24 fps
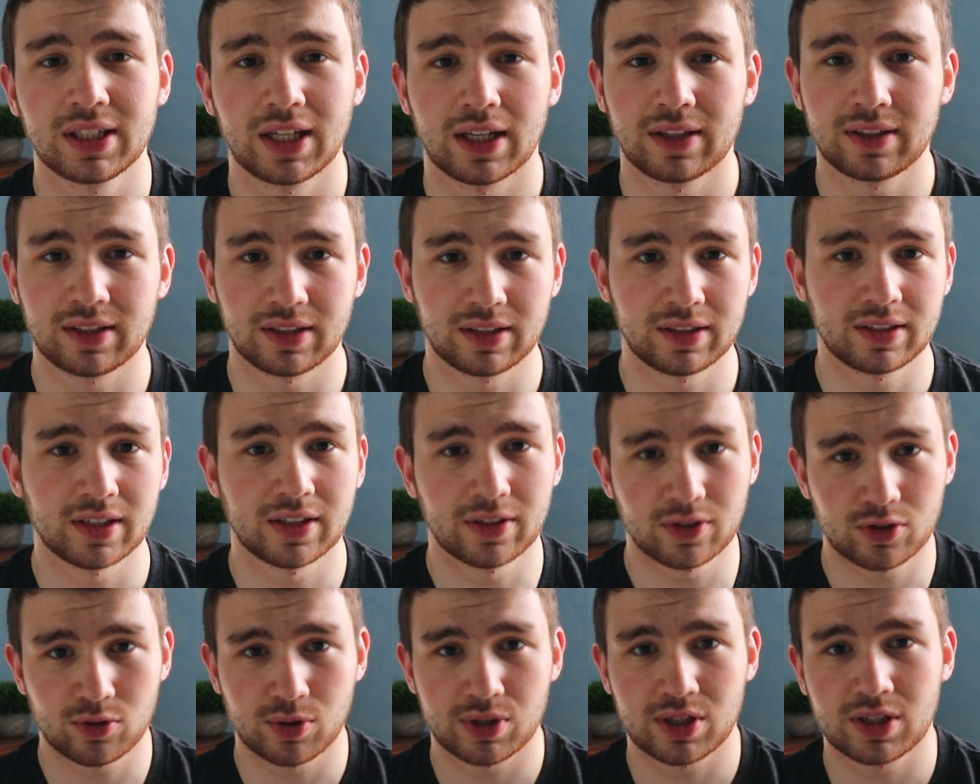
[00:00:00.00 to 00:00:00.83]
get the
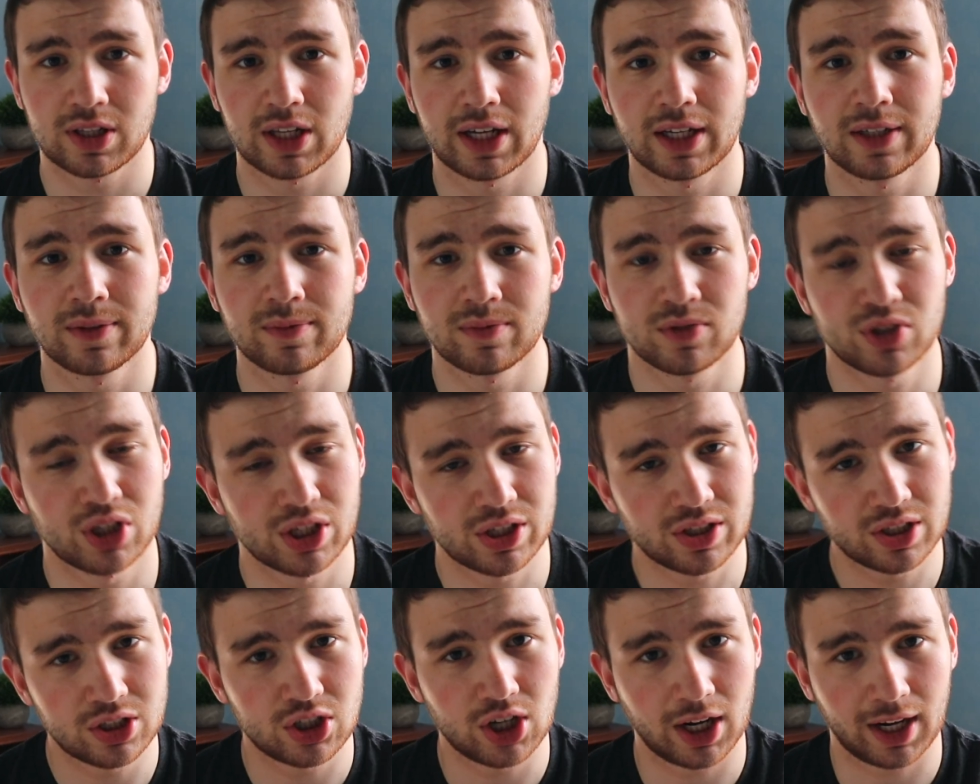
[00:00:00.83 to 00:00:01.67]
Nintendo Switch Lite
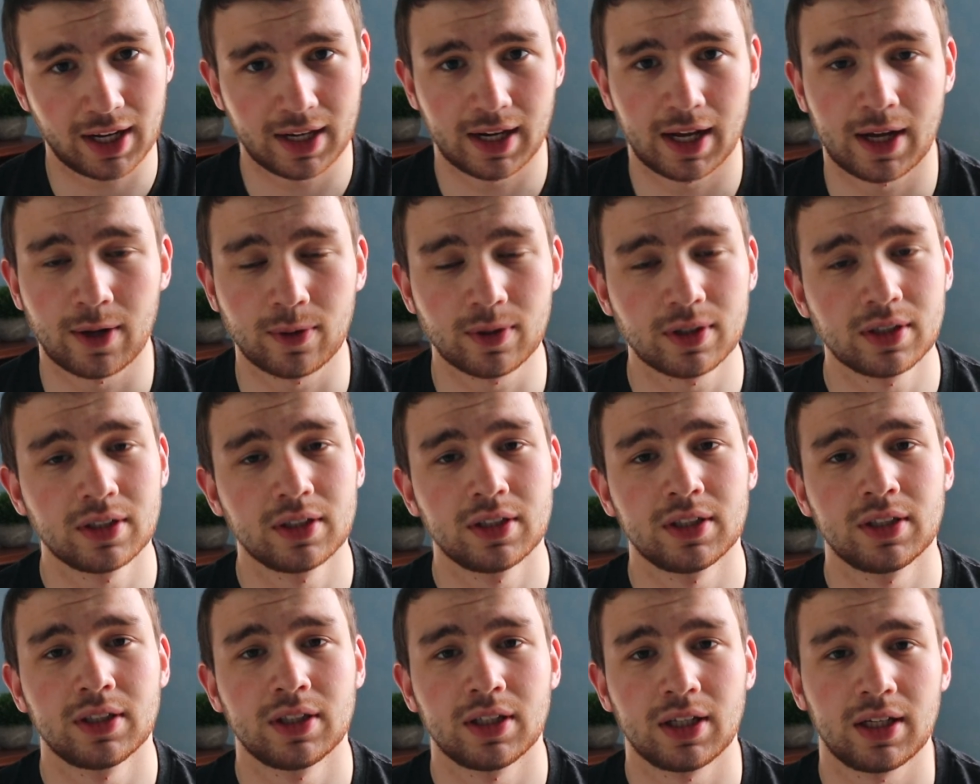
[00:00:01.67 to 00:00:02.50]
just to check it out.
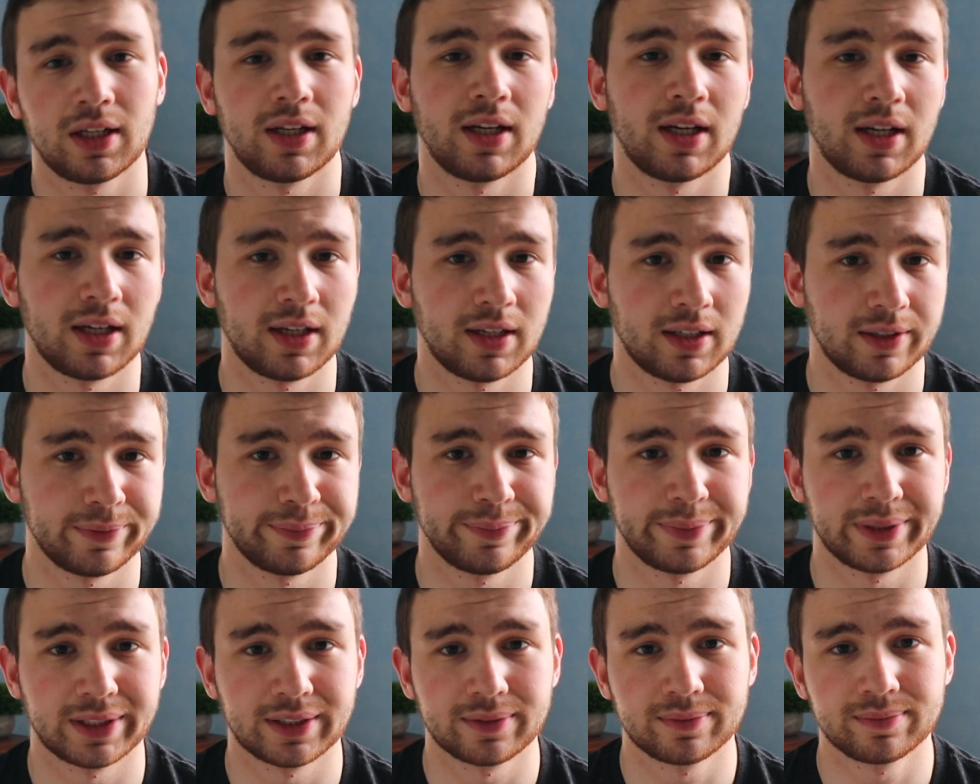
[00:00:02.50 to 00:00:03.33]

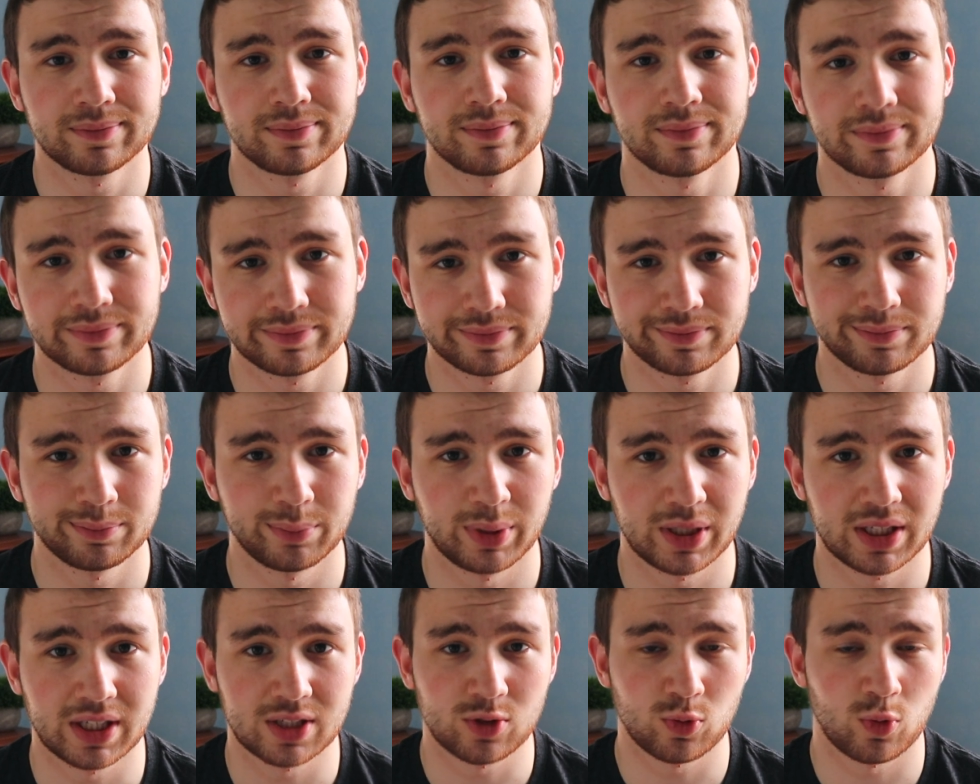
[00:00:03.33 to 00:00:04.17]
But
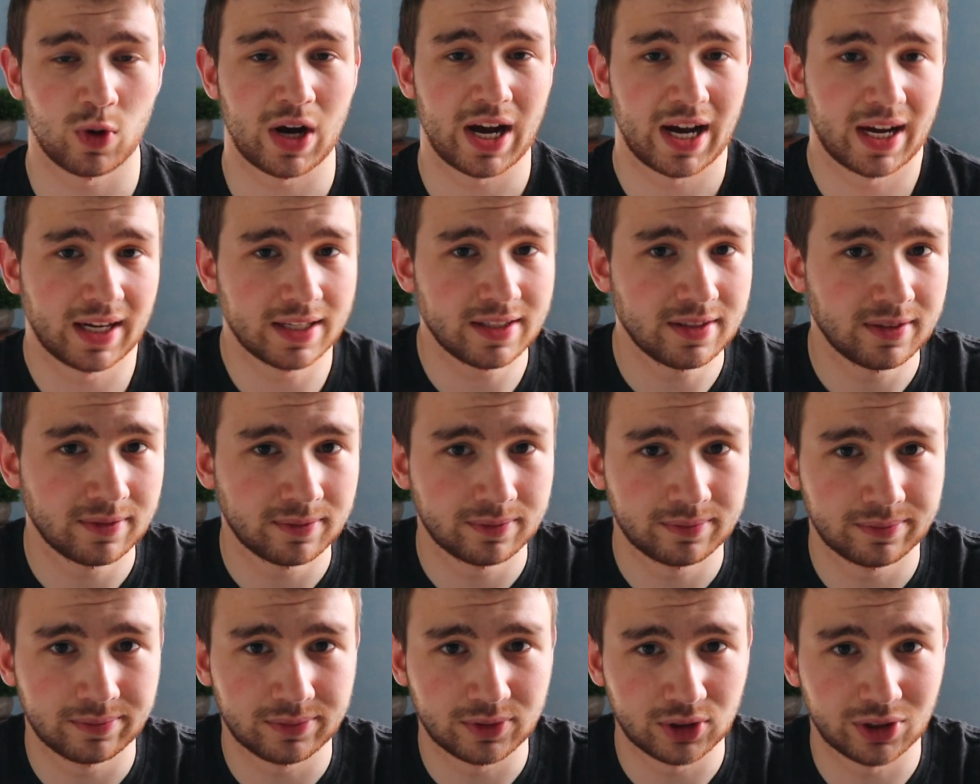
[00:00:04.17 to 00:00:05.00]
because why?
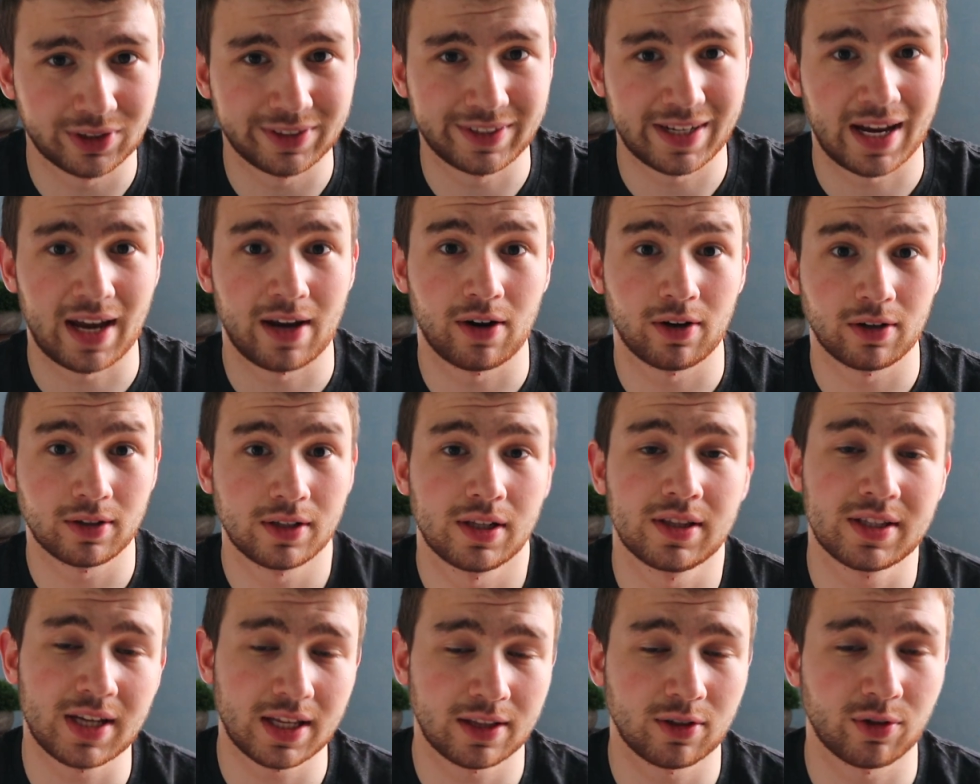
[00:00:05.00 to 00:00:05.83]
You're a diehard
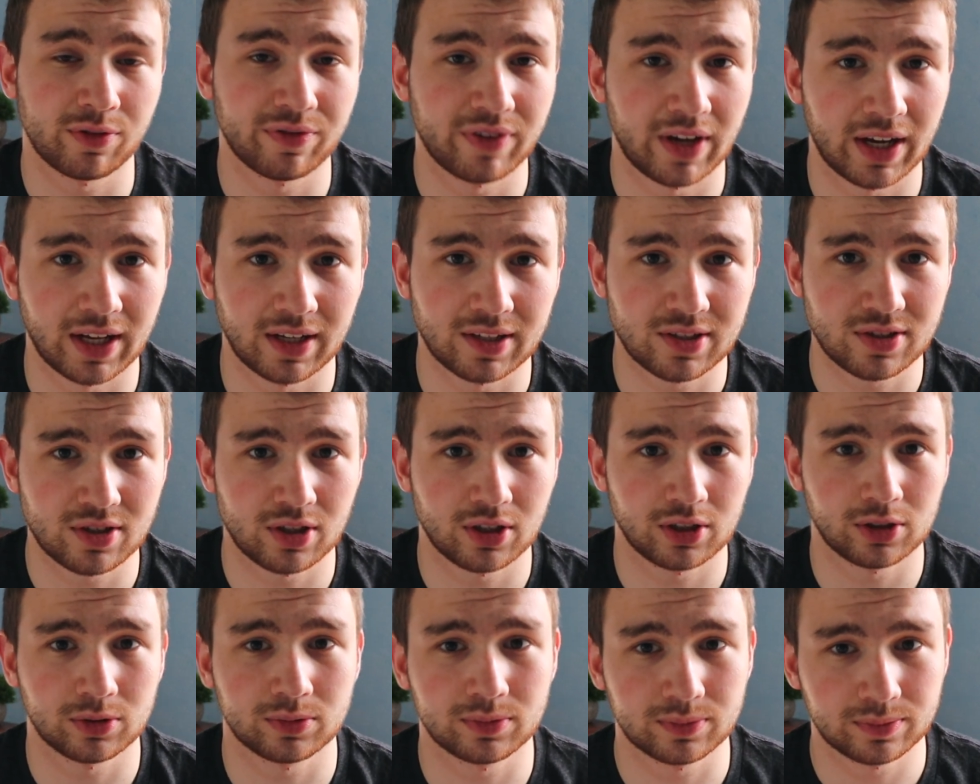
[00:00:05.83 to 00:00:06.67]
Nintendo fan,
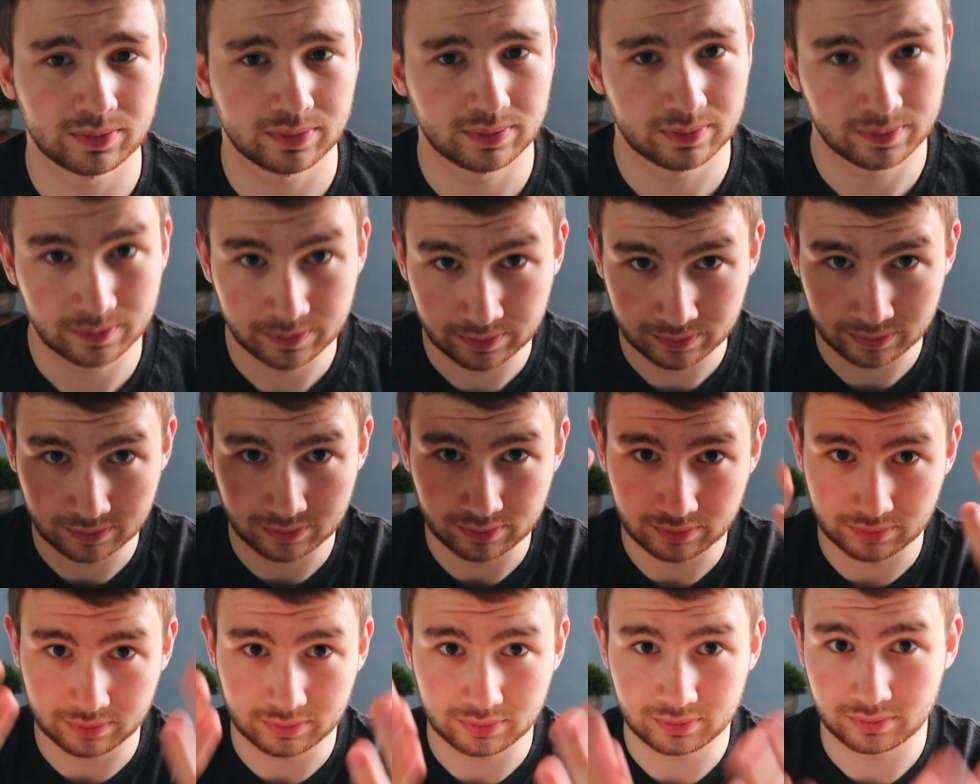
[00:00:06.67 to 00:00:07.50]
so
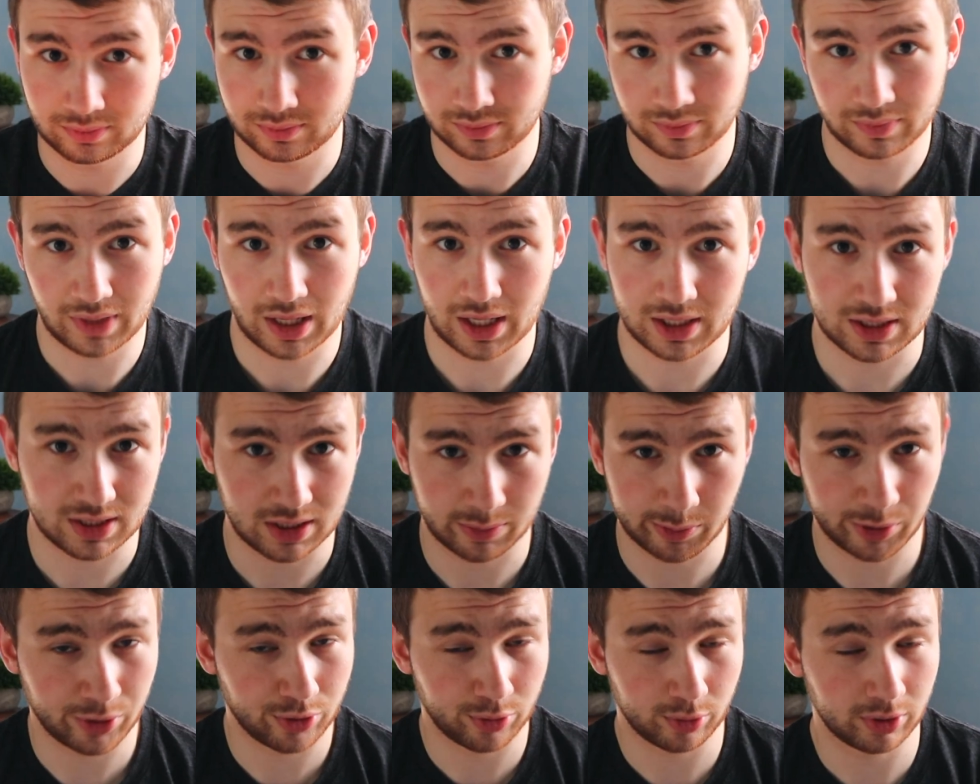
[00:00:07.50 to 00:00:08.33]
that's
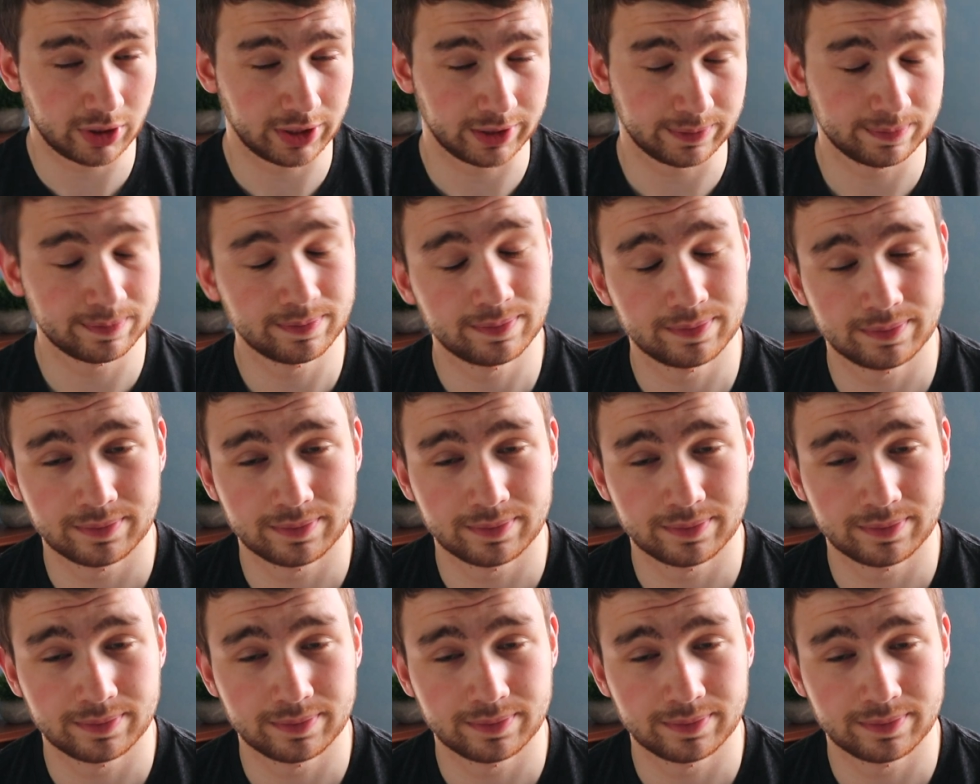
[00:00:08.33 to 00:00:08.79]
number 3.